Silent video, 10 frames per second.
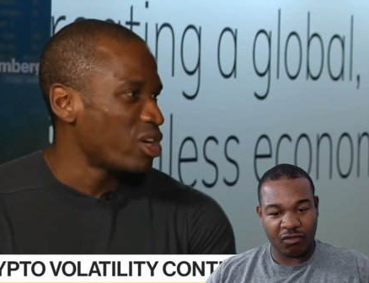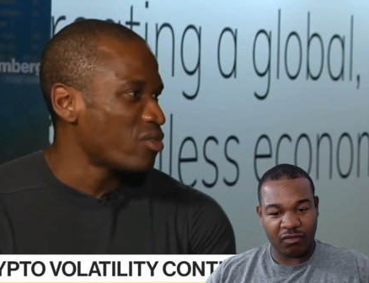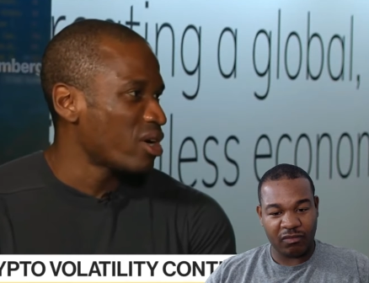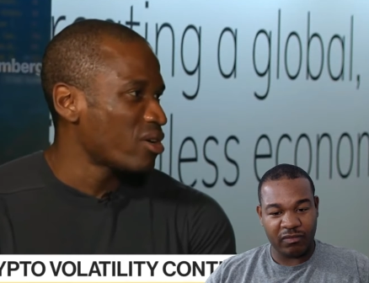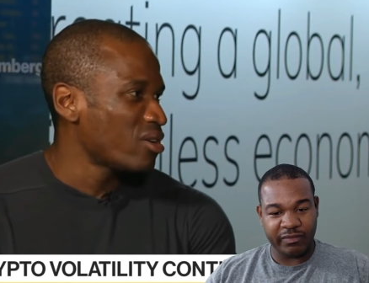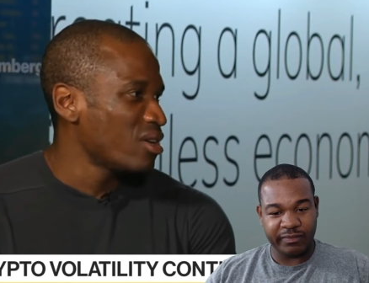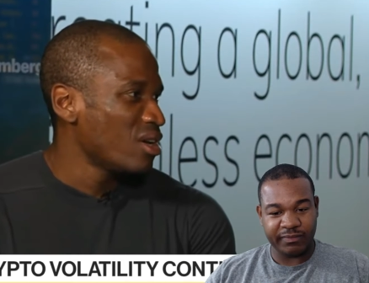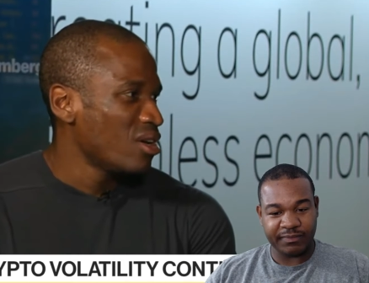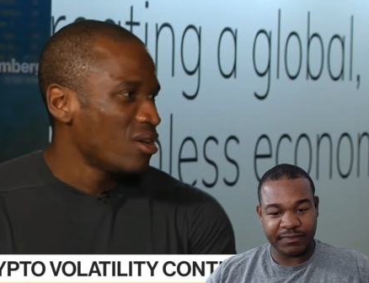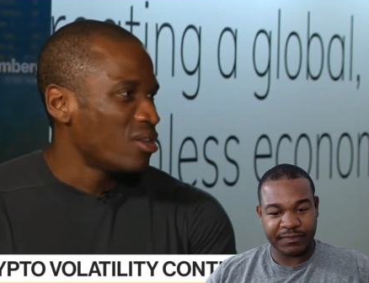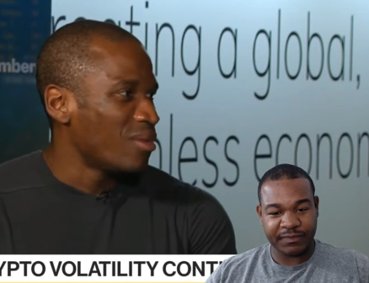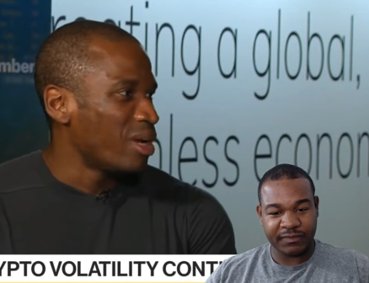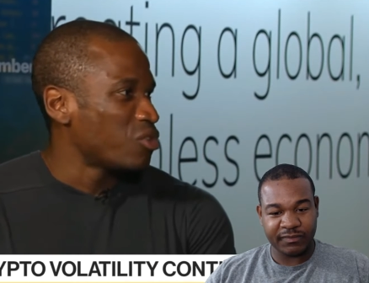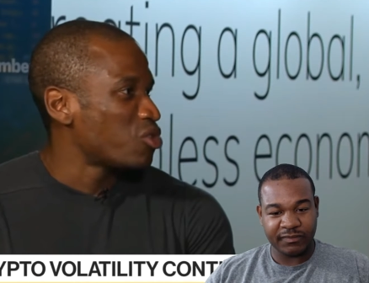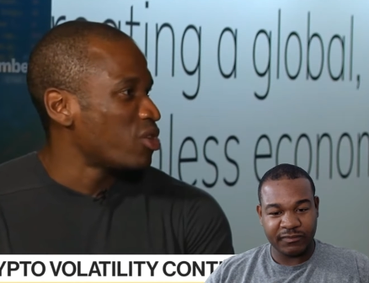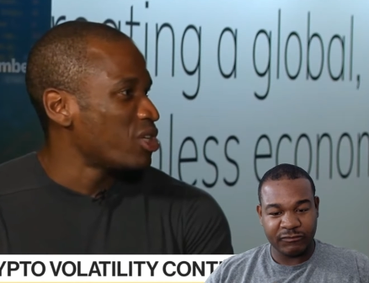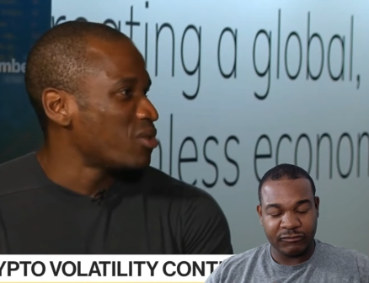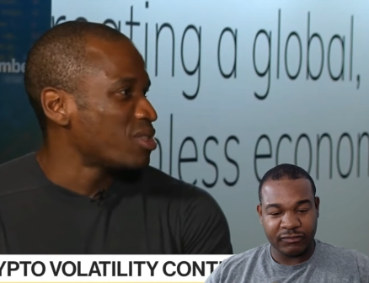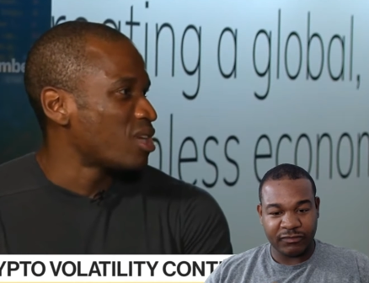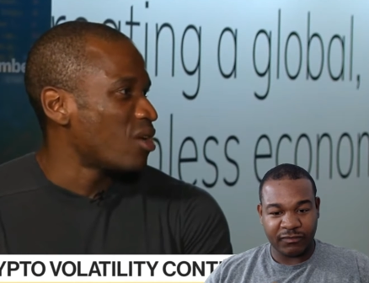Speaker 1: trading record, that about a
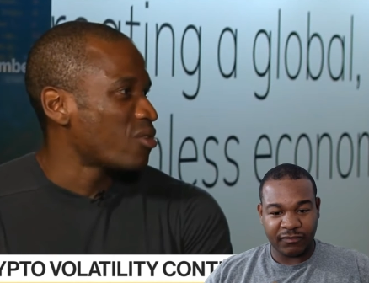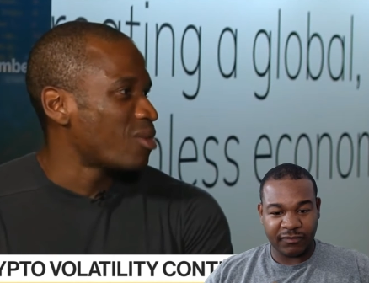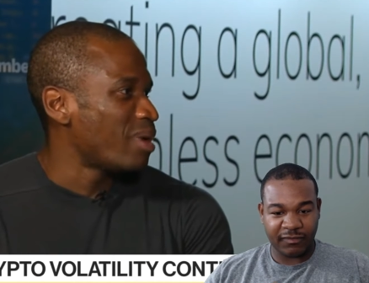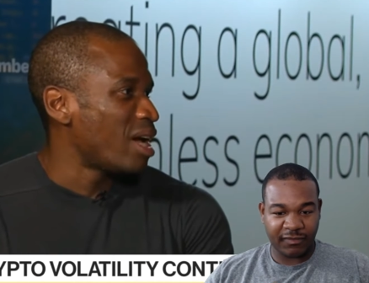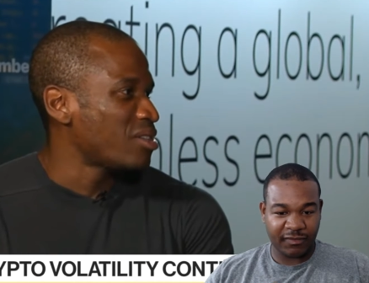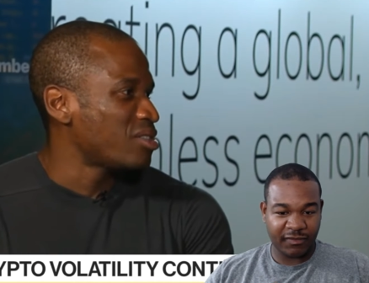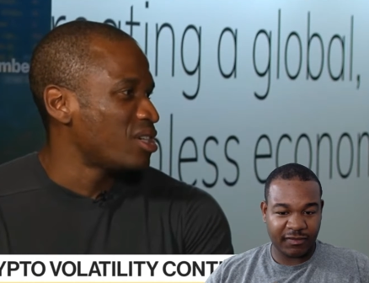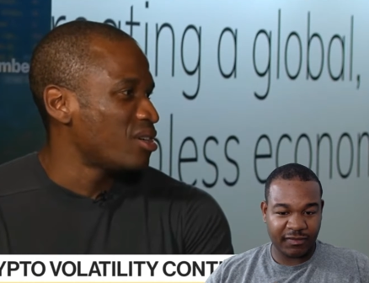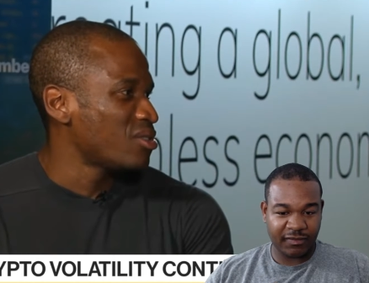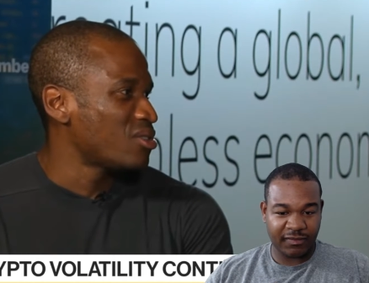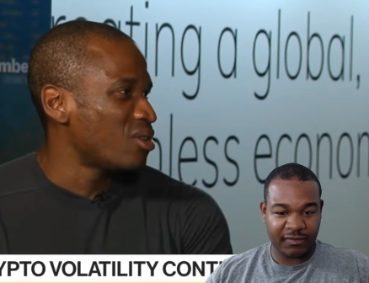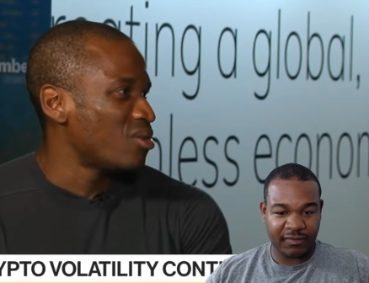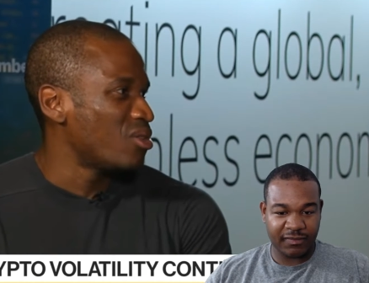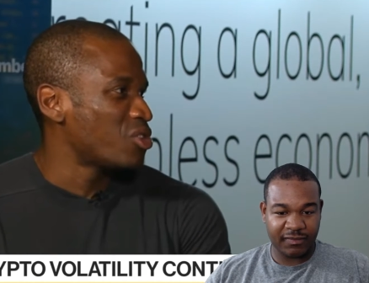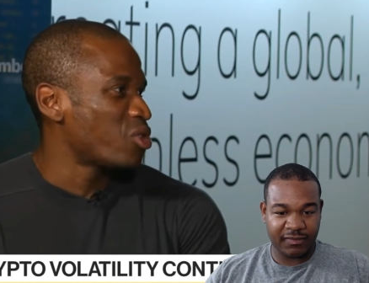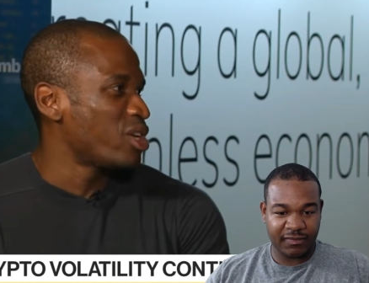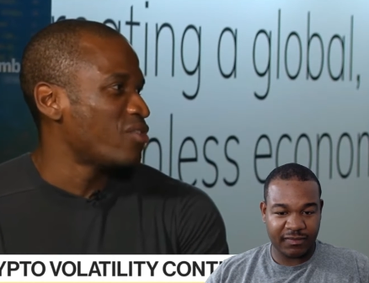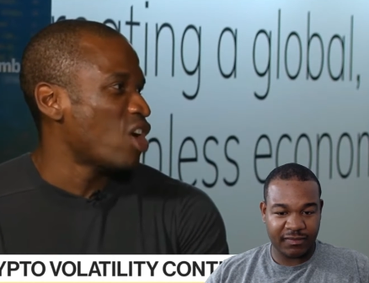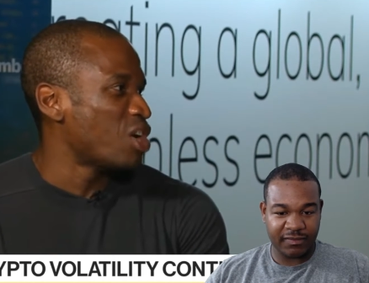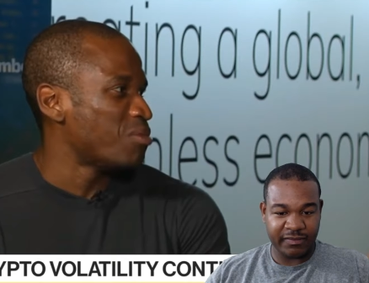trillion U S dollars over the past year. So the
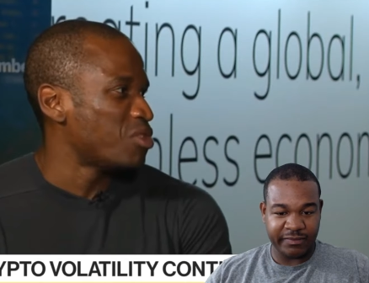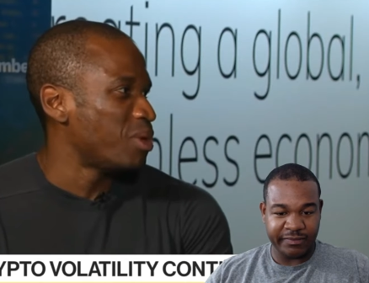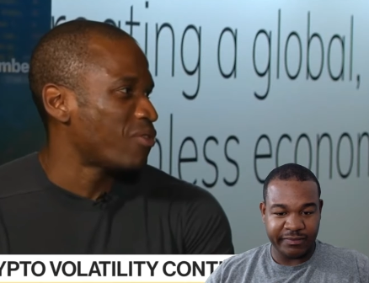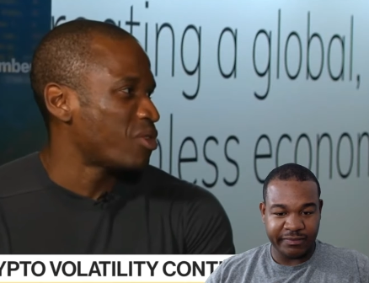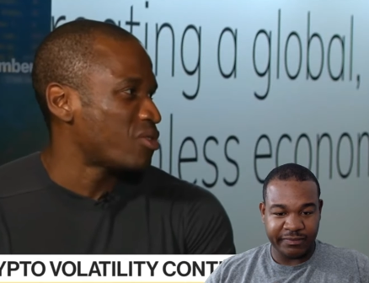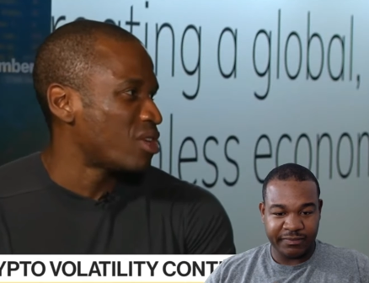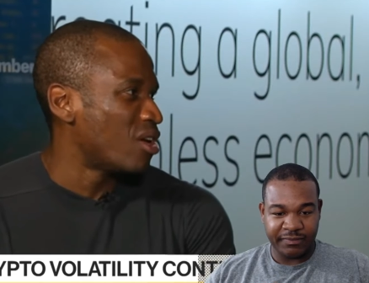trading volumes speak for